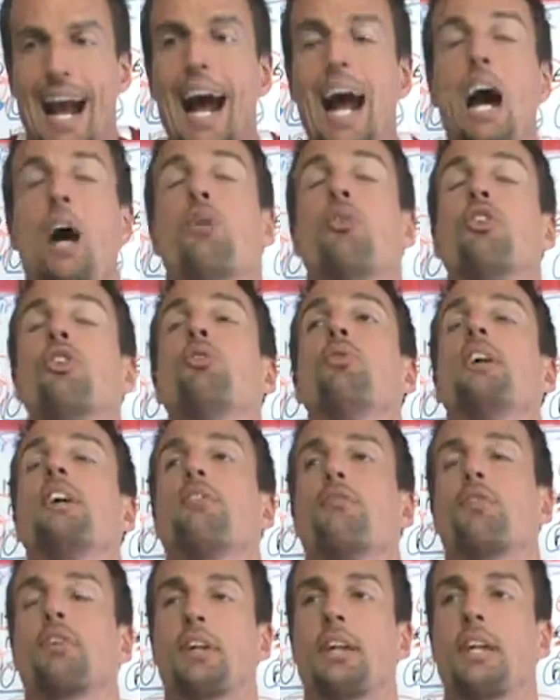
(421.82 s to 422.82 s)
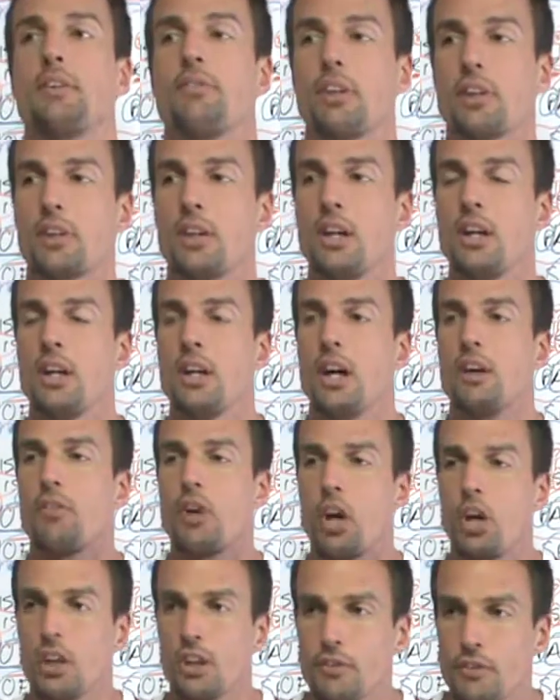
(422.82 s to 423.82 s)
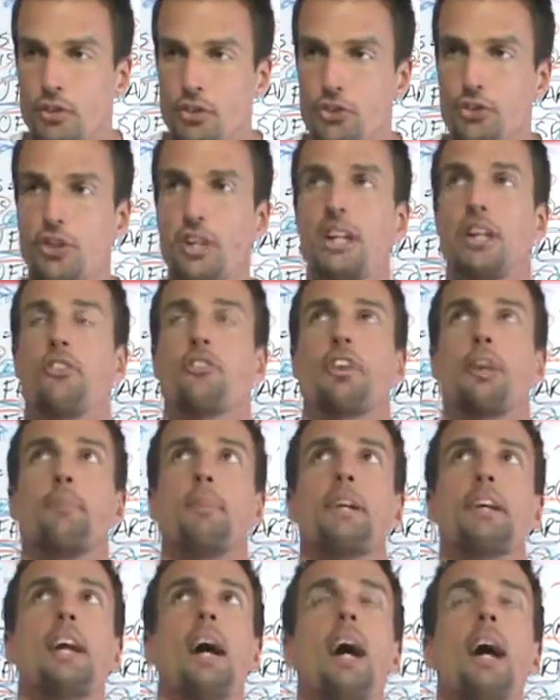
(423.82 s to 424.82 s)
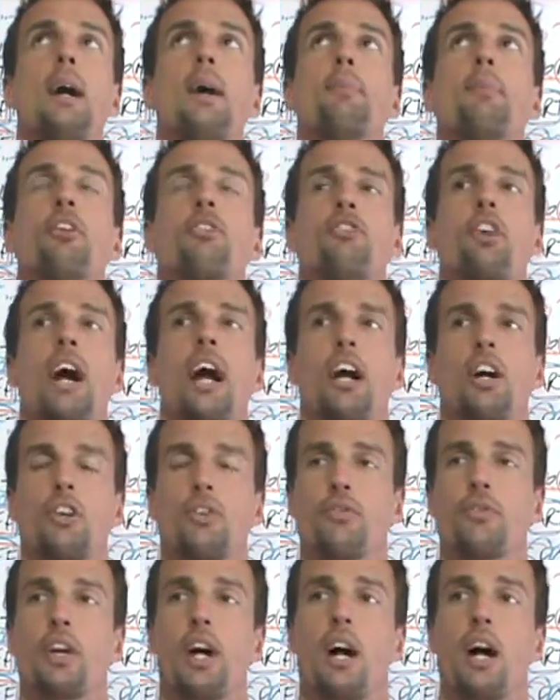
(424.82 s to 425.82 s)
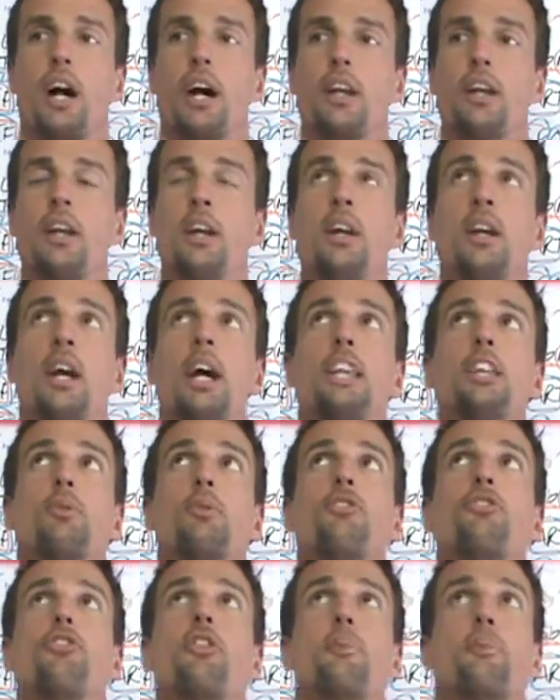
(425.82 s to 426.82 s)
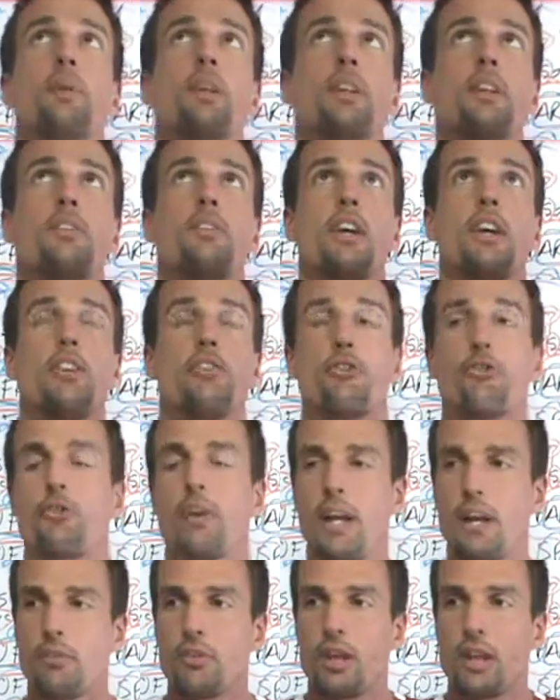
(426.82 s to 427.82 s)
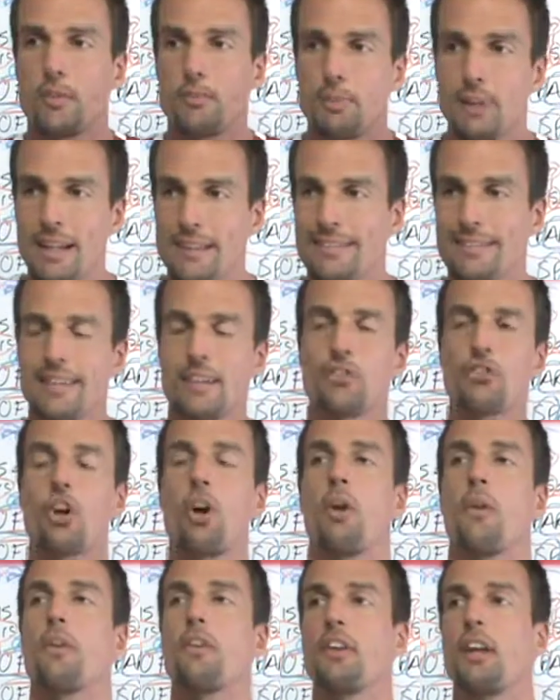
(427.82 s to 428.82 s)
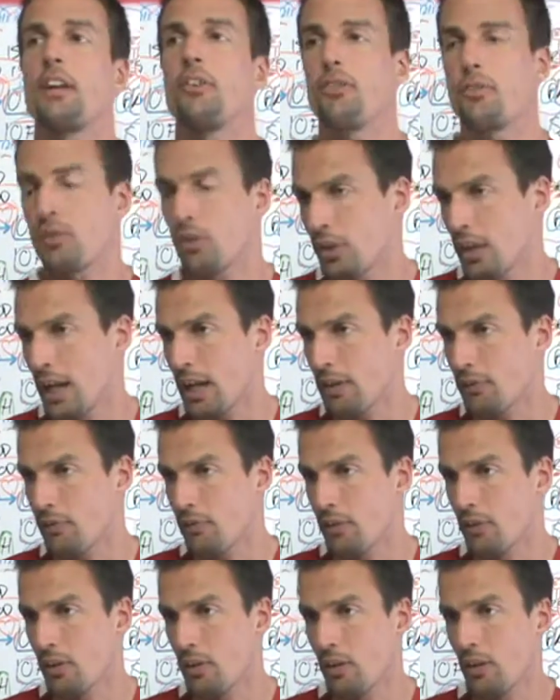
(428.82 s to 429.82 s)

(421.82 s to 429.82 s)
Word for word: How do you get forgiven of all of your sins and become a child of God and the recipient of His favor and blessings all the days of your life?